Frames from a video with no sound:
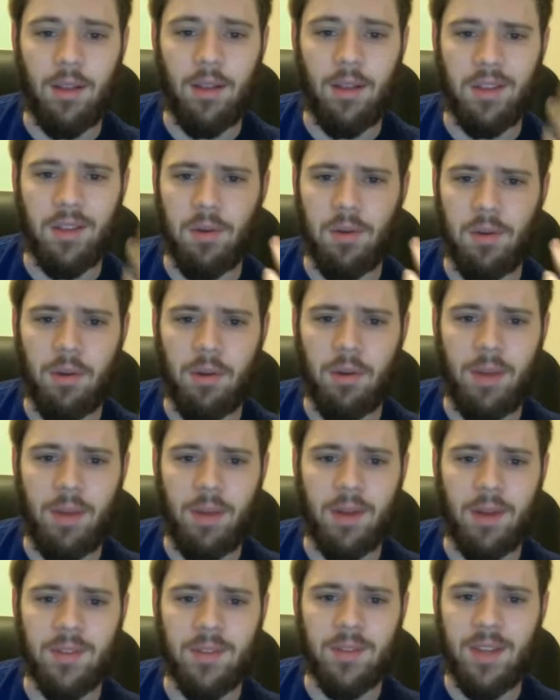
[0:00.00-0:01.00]
like 200
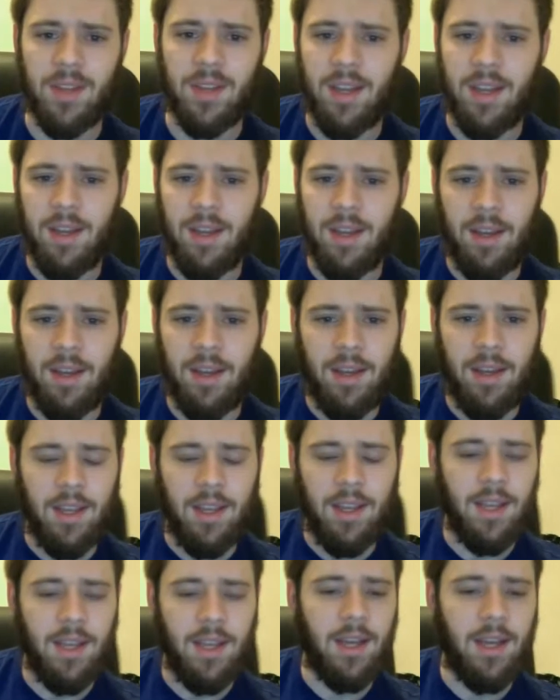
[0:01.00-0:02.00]
pounds,
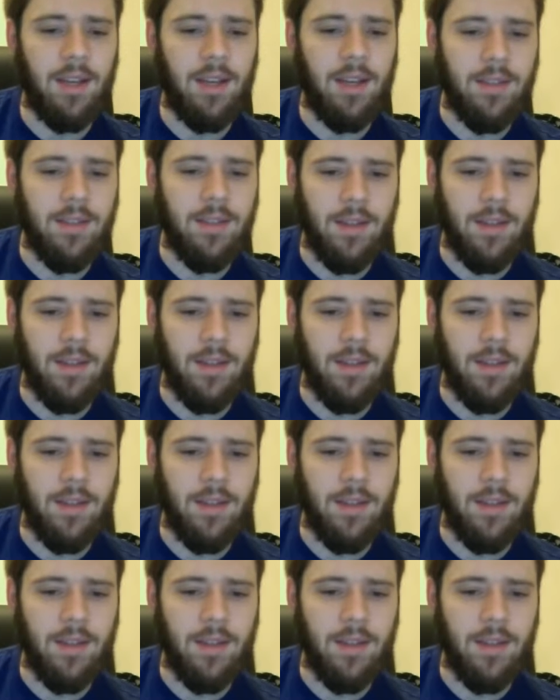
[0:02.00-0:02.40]
and